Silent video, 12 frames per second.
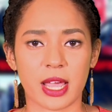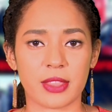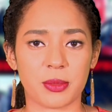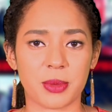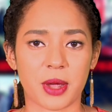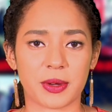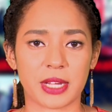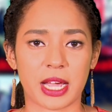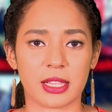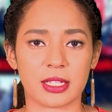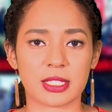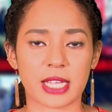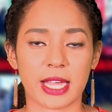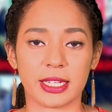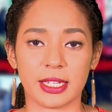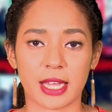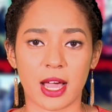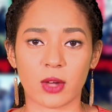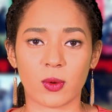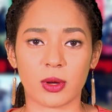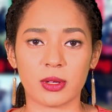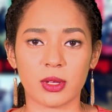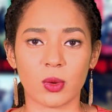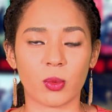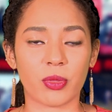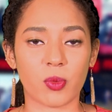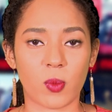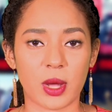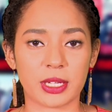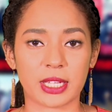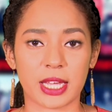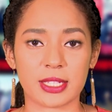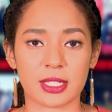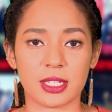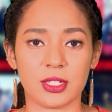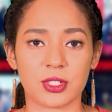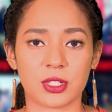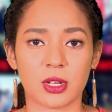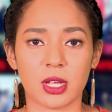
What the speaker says: and the Berry Islands and Inagua with 1 case each.